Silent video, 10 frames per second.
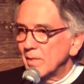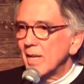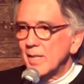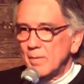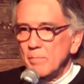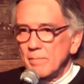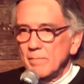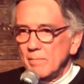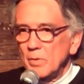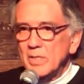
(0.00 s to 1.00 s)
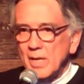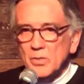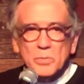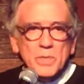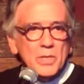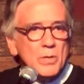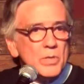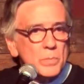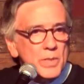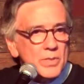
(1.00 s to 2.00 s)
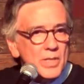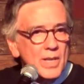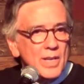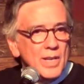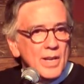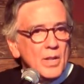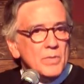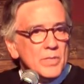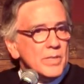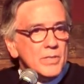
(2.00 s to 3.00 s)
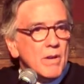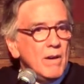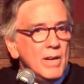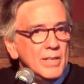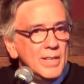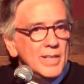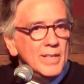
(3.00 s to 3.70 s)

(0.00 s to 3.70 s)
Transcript: It's kind of like retailers missing Christmas, and all of a sudden it's gone.